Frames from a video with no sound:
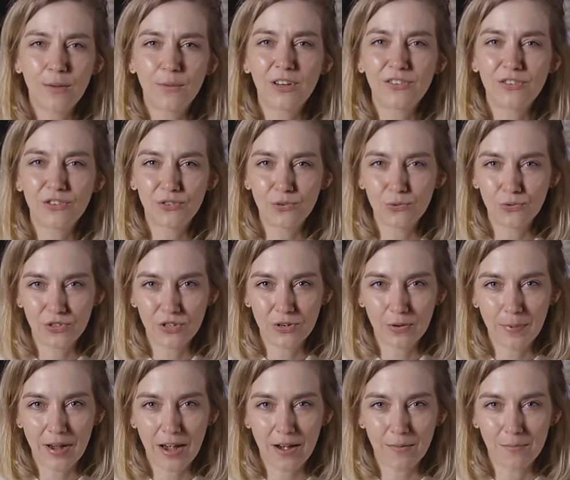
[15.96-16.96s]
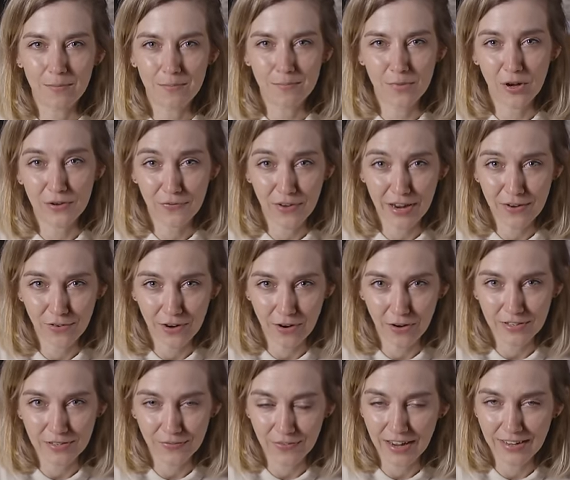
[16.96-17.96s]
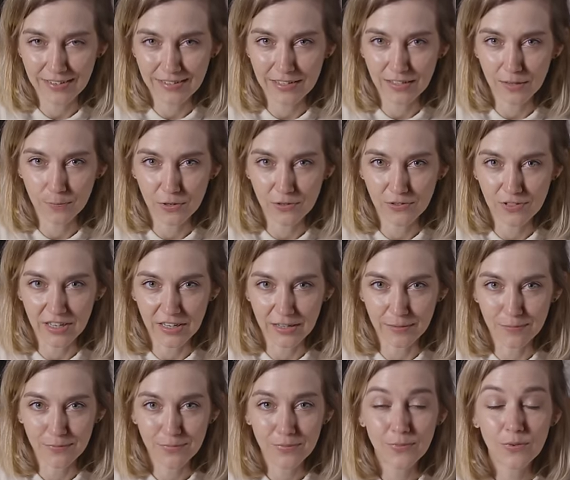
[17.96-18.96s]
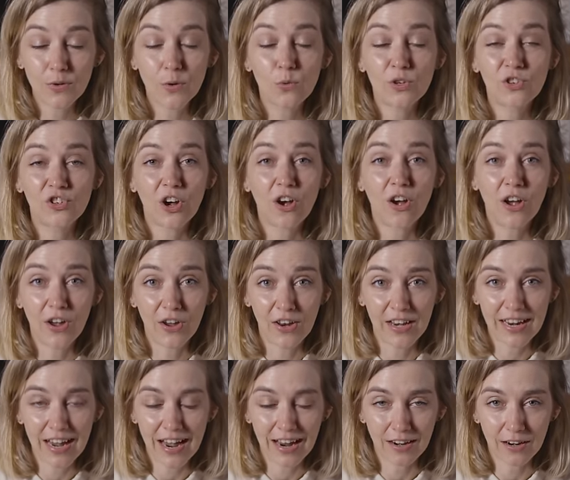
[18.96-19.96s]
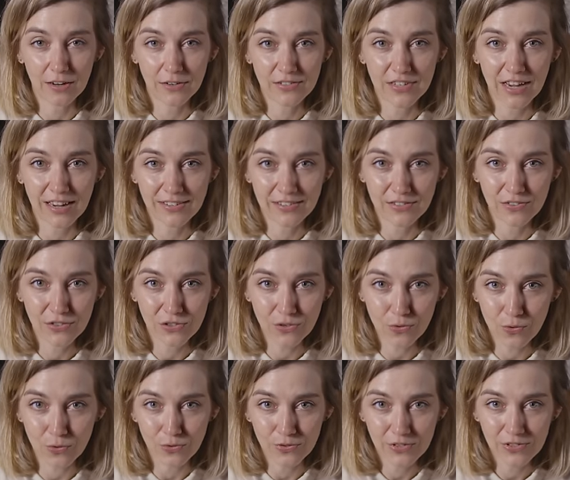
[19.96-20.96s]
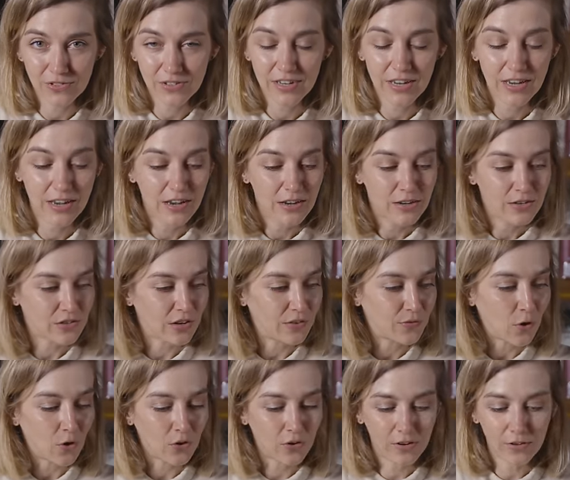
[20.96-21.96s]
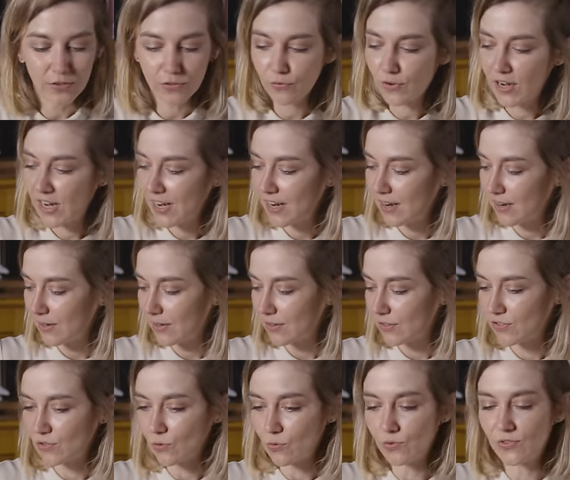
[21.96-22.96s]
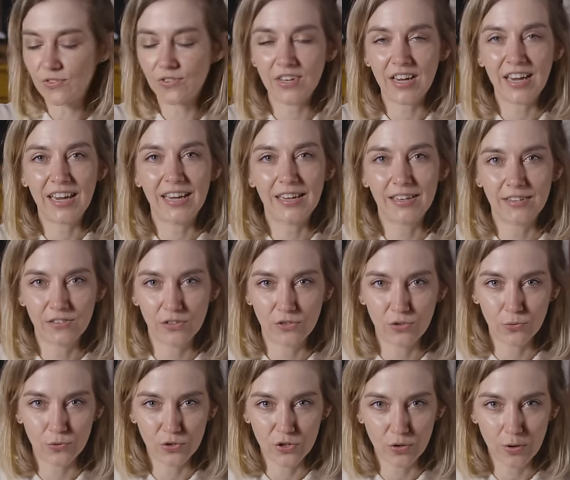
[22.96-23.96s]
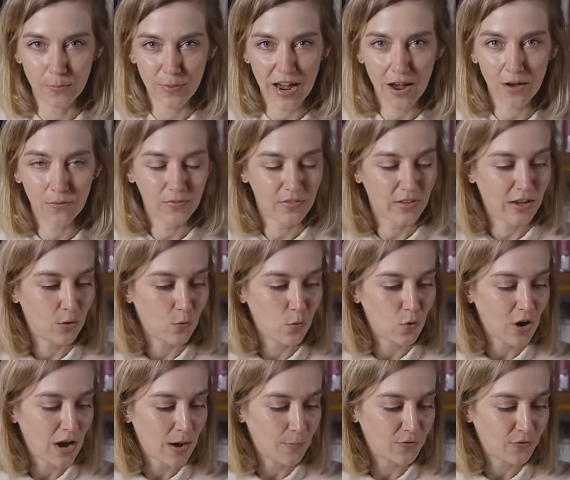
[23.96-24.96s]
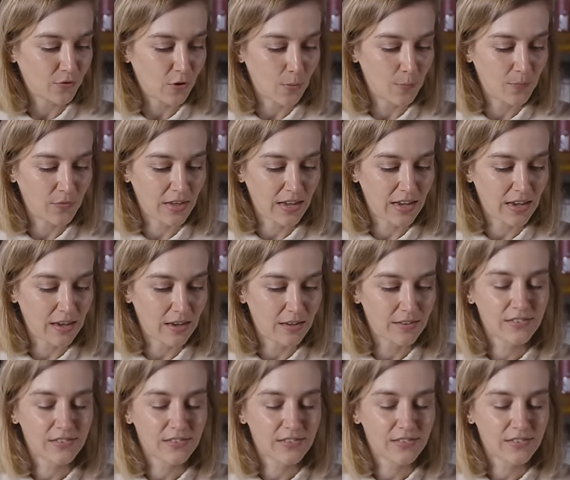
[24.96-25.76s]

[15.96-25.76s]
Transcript: I'm going to talk to you about my favourite artefacts in the museum, which are early Anglo-Saxon swords. So I've got three swords here to talk to you about. They all come from the